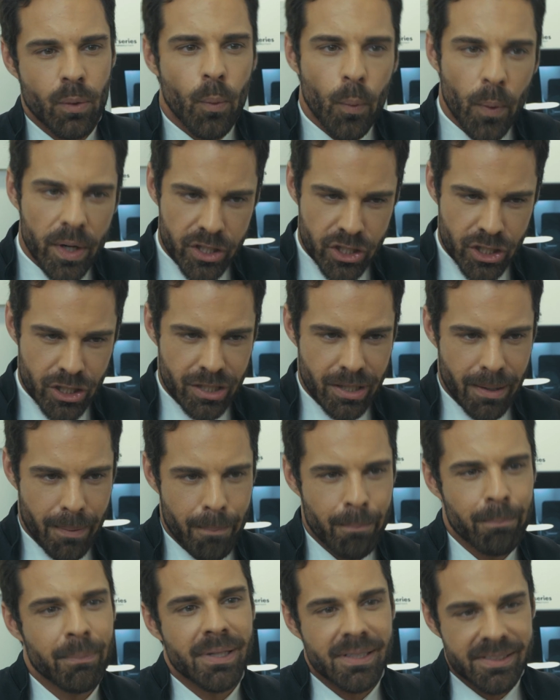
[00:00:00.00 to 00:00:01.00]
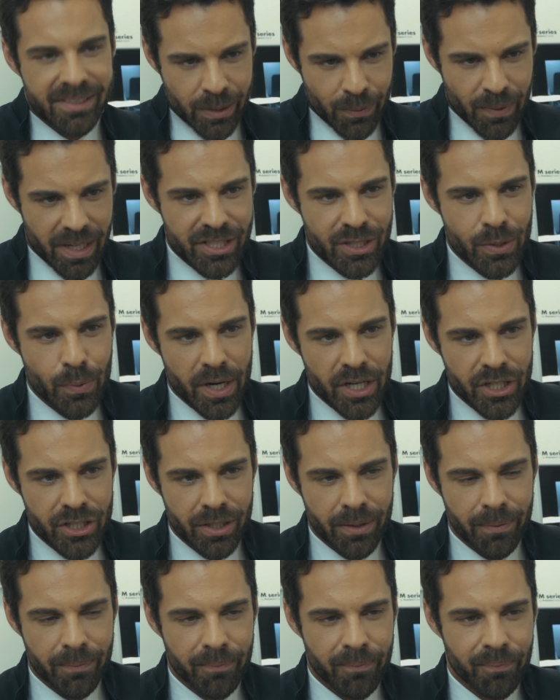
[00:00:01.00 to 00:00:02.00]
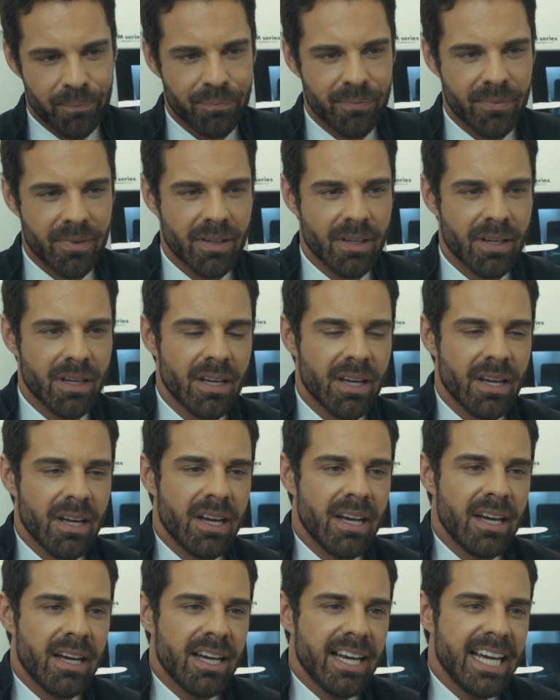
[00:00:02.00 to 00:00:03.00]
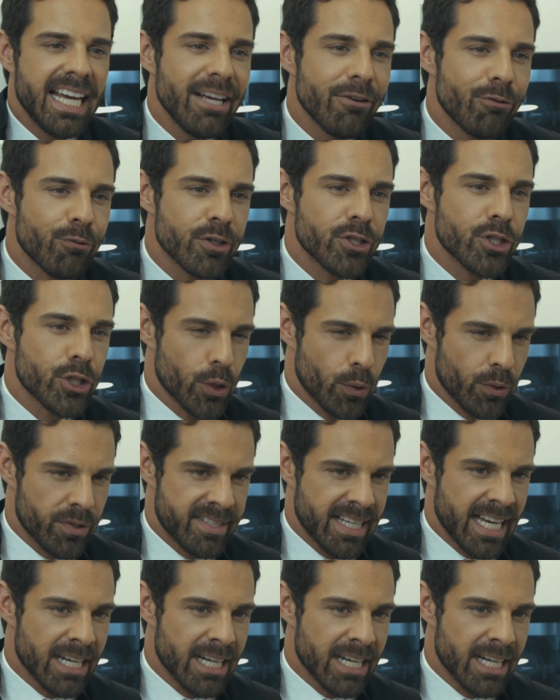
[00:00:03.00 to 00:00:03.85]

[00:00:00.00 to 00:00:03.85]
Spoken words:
which mills the restoration. If we choose